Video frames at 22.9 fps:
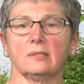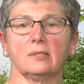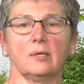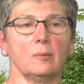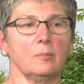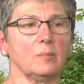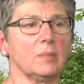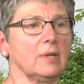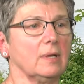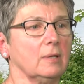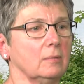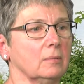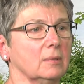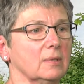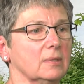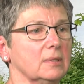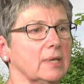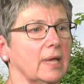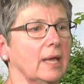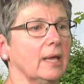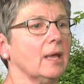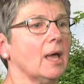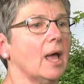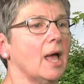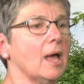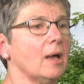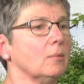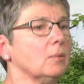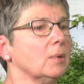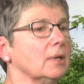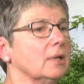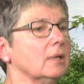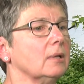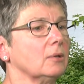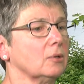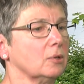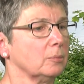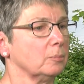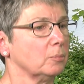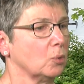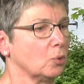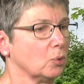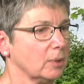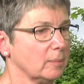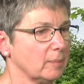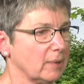somebody will say, I want to learn
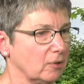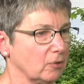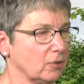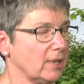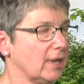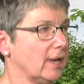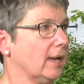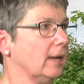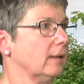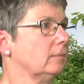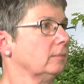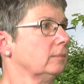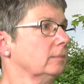more about that.